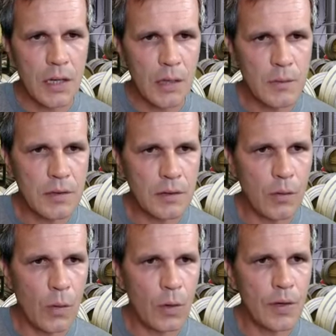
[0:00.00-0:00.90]
we still
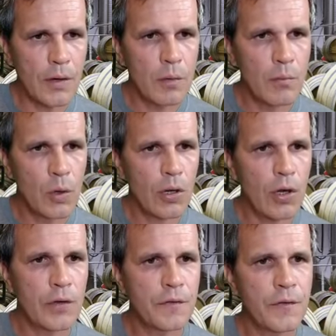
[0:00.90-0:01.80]
order the
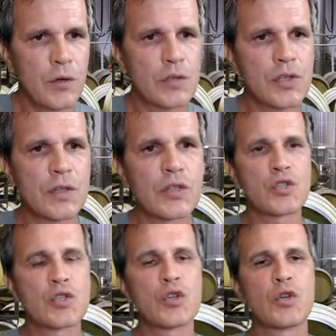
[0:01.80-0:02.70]
Merlot Futures
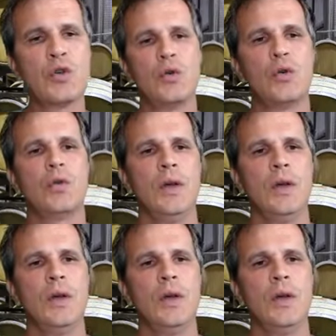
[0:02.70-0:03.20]
2?